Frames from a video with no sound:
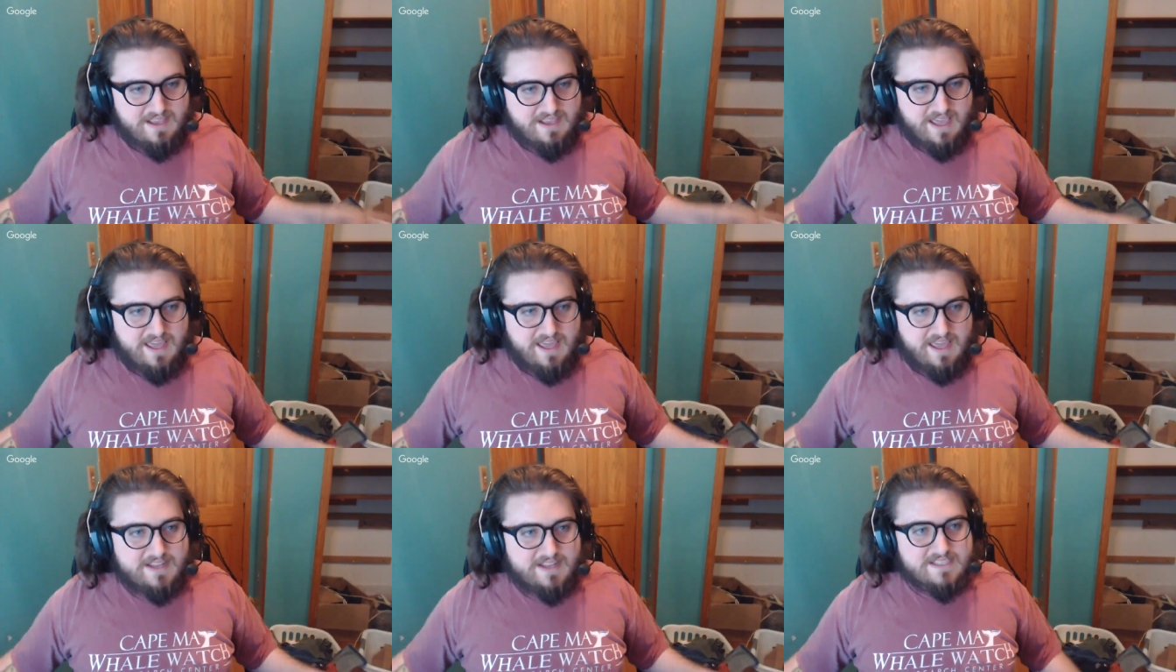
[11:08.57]

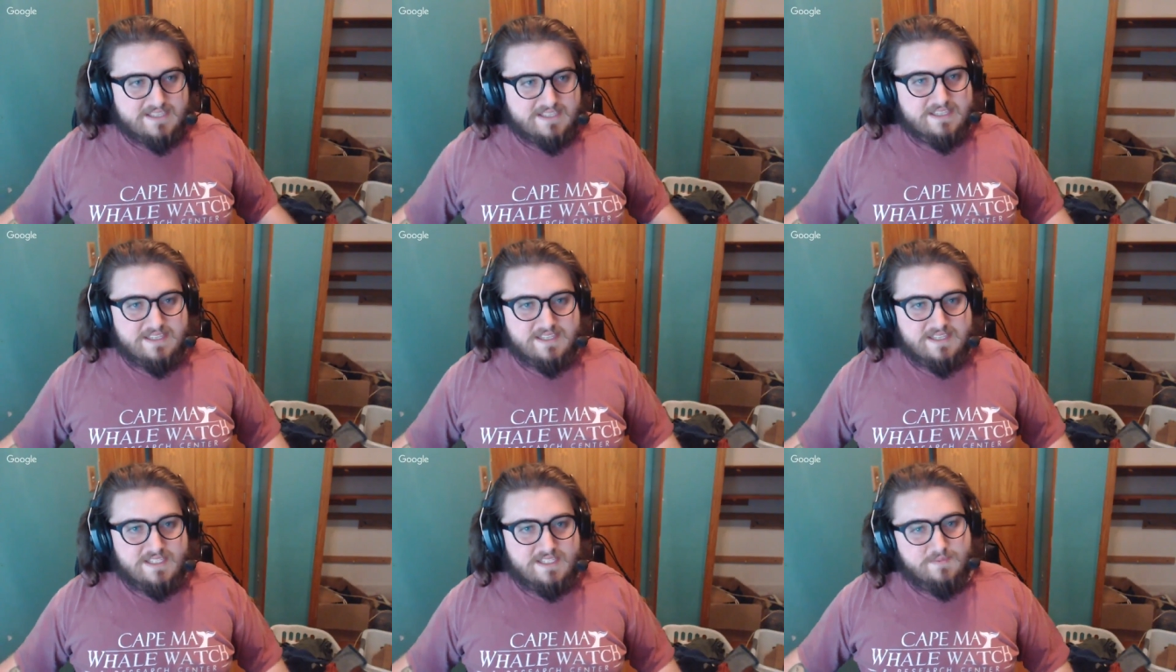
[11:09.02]
And it doesn't
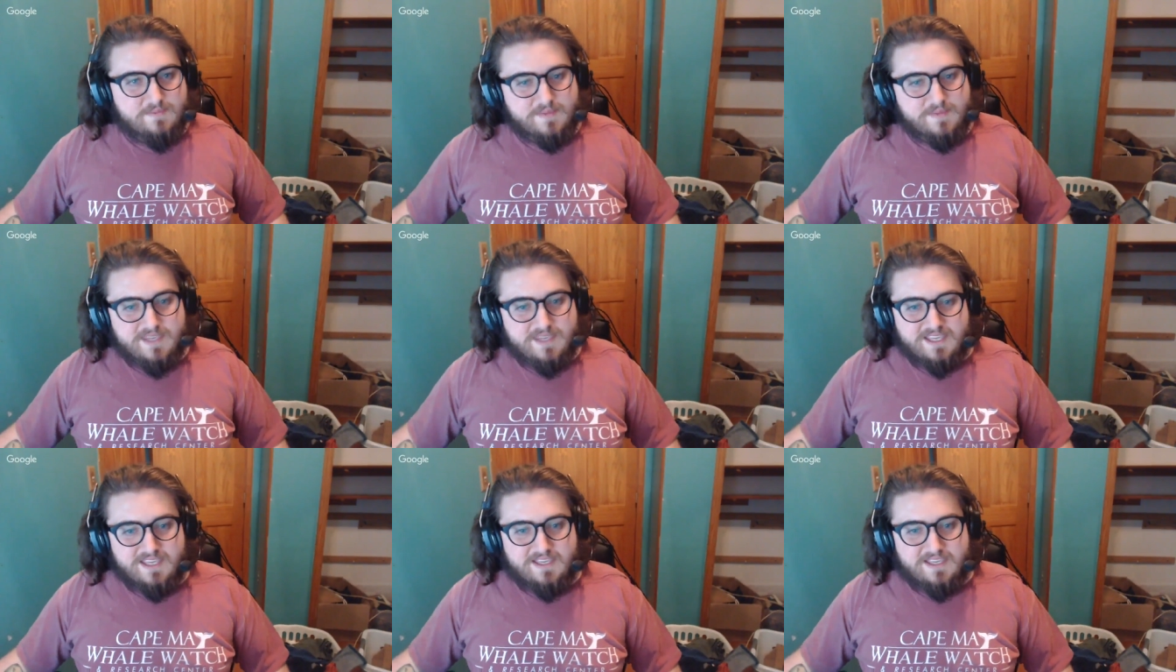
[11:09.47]
need to
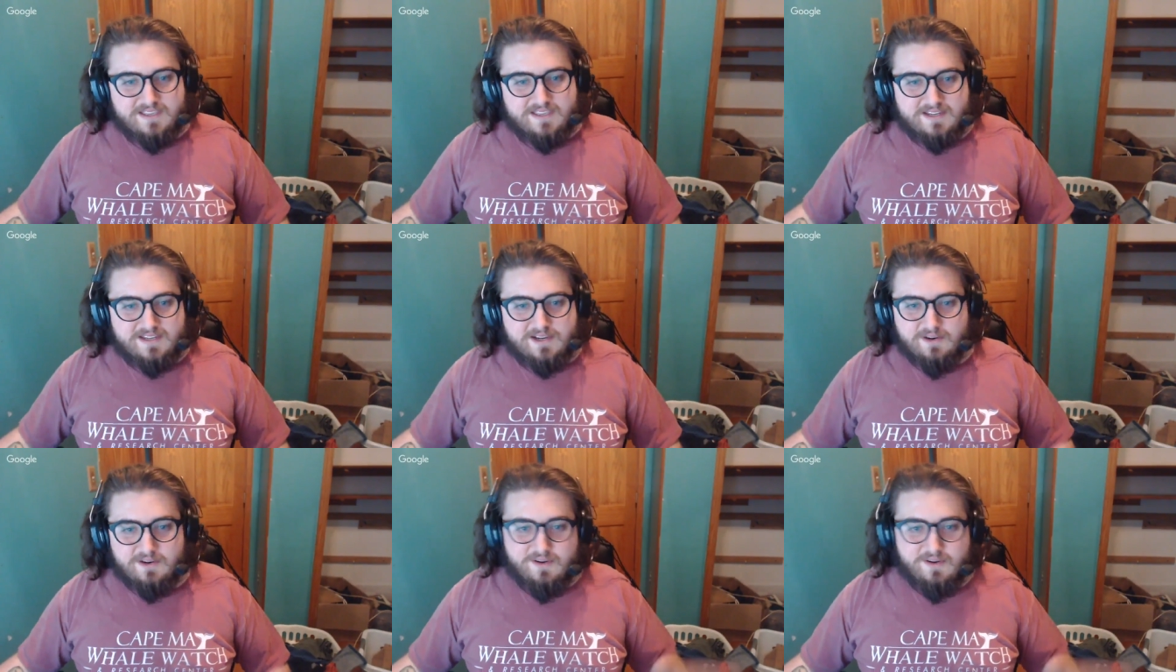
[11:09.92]
be, you
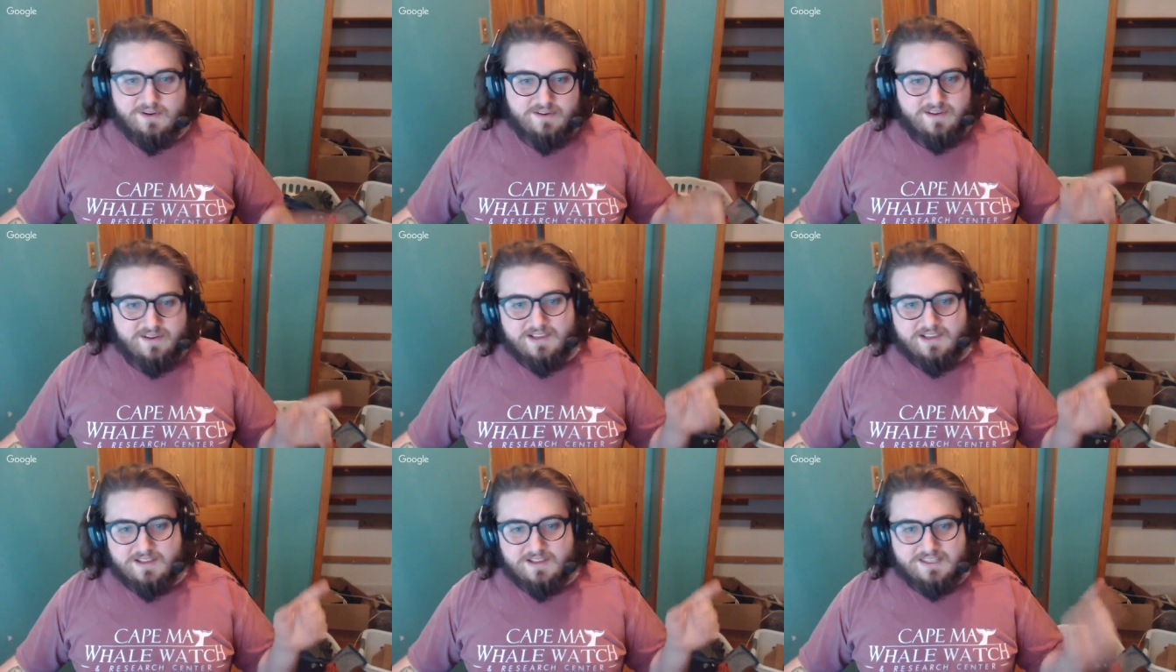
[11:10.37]
know,
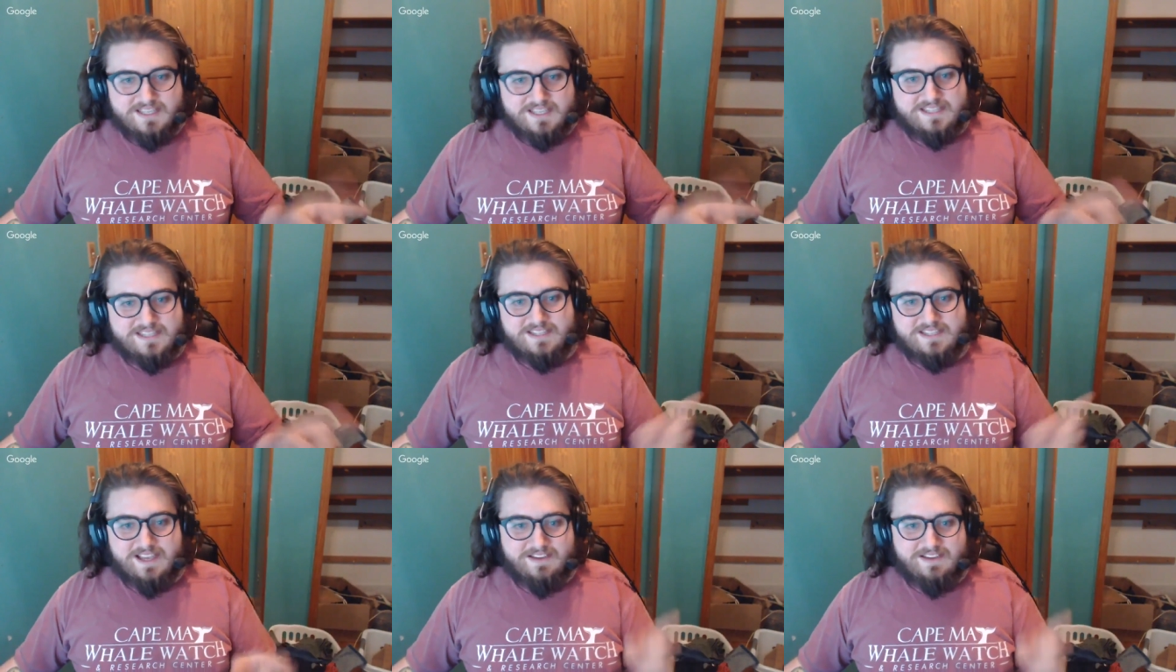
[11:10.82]

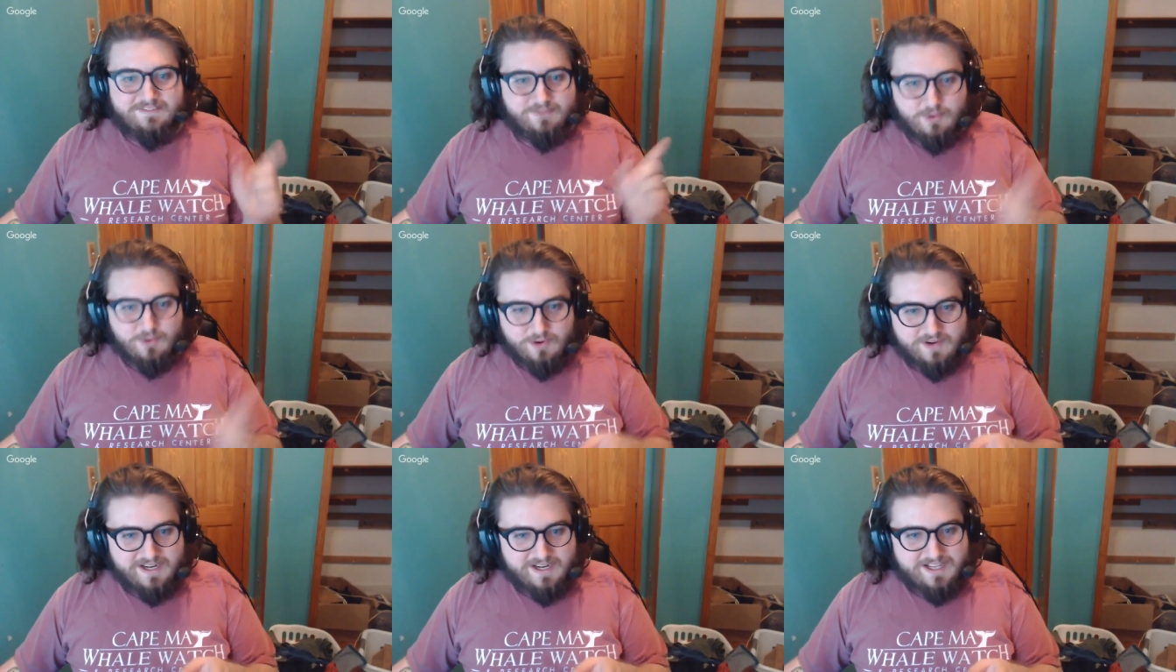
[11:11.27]
list dot
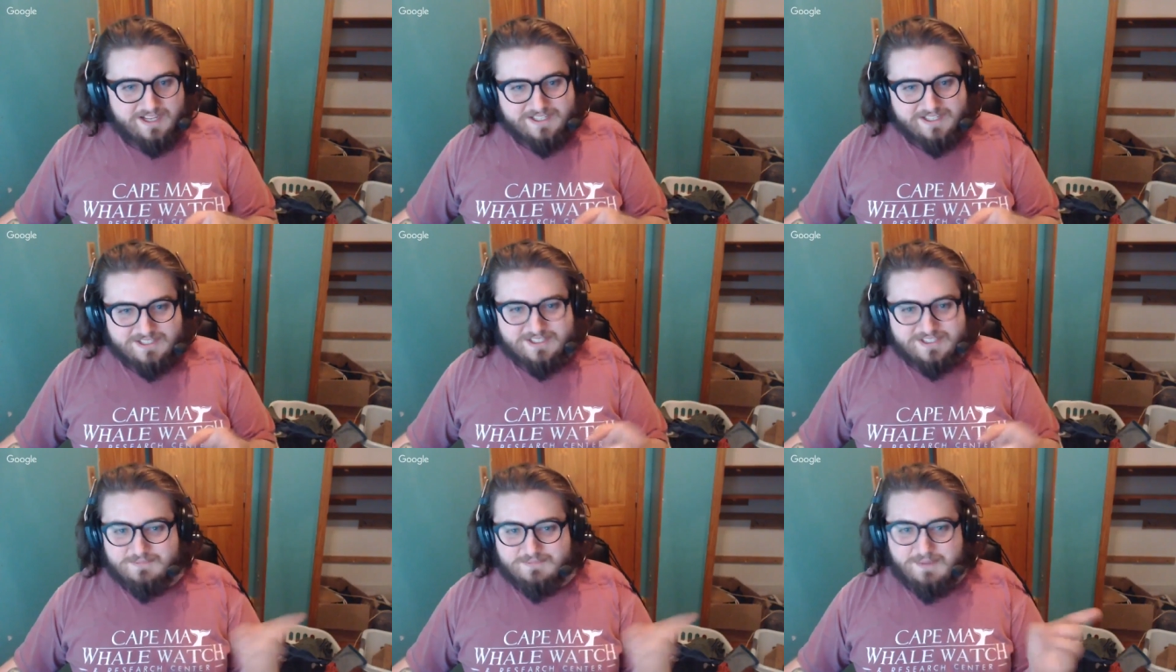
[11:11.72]
for
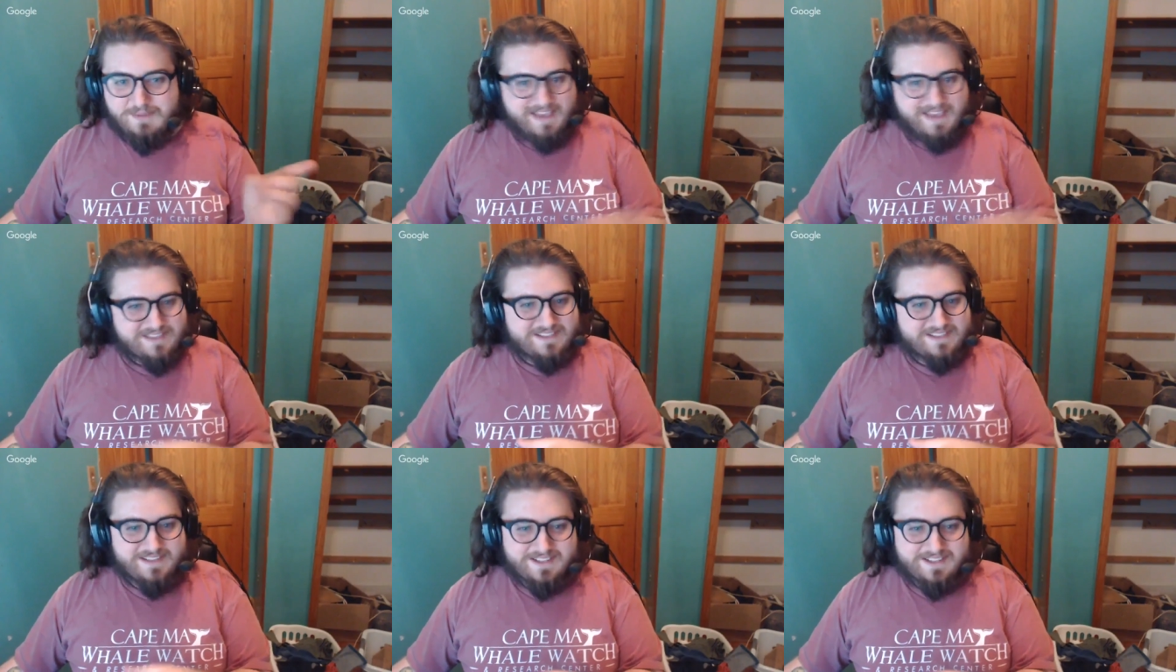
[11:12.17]
each,
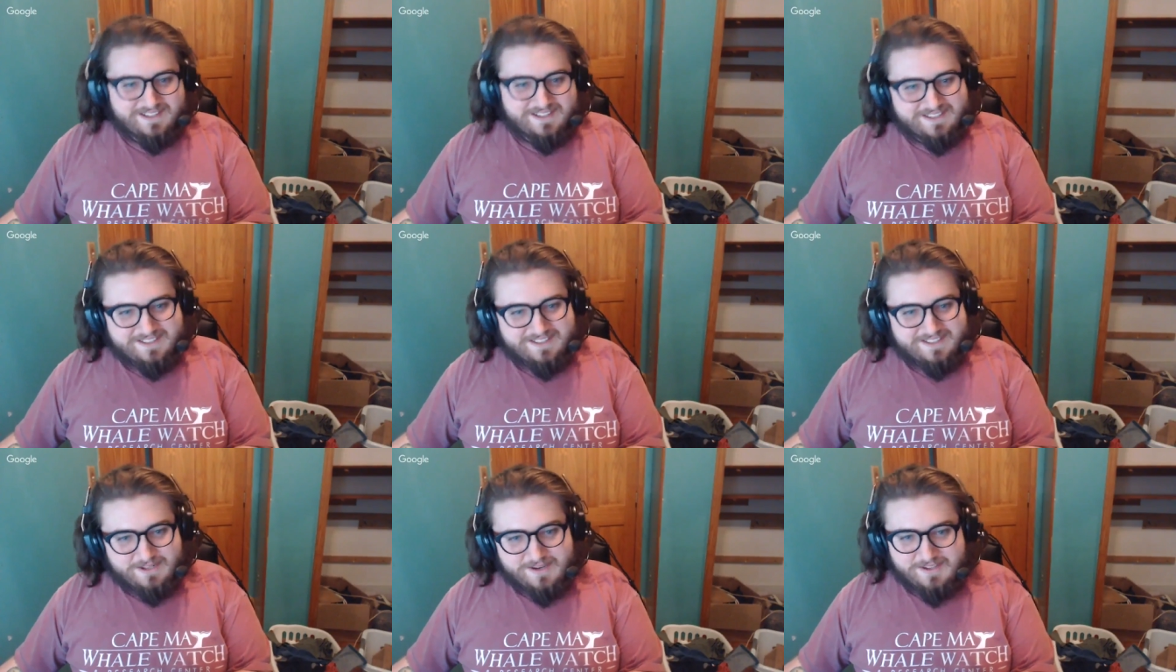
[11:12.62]
passing a,
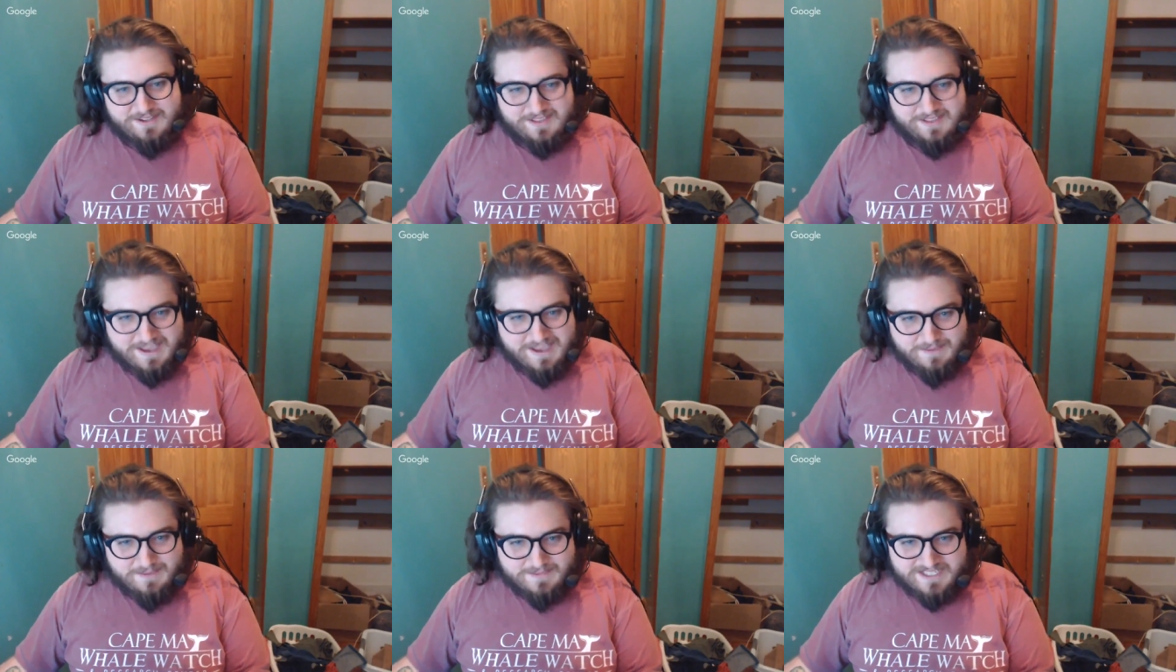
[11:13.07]
you know, a
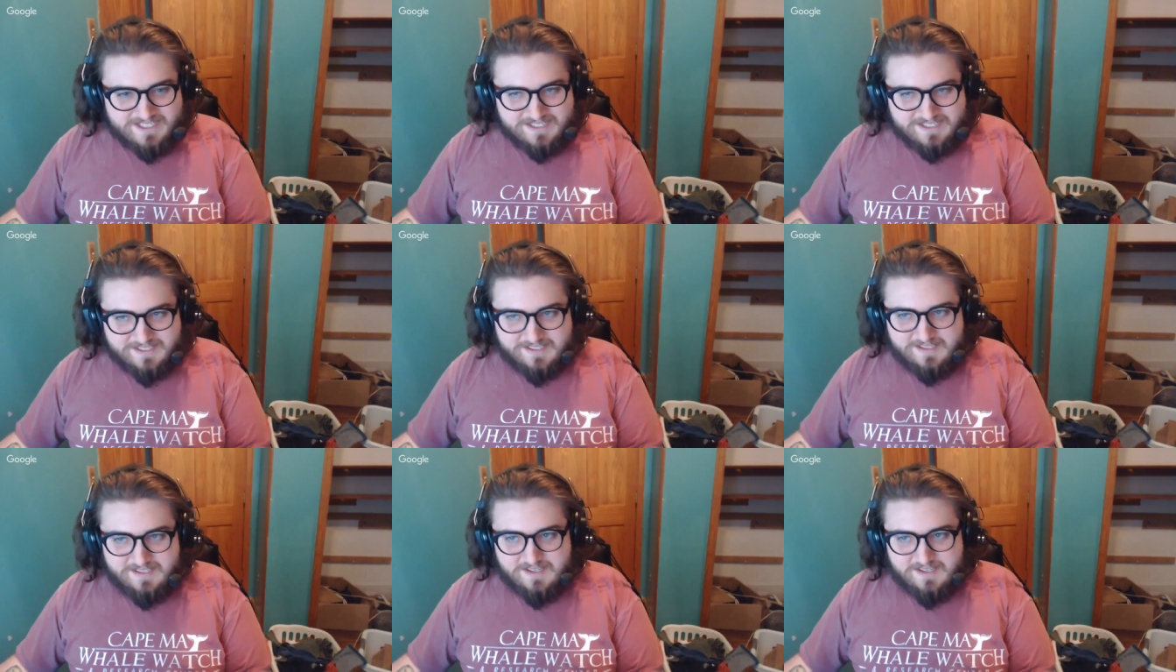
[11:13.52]
lambda.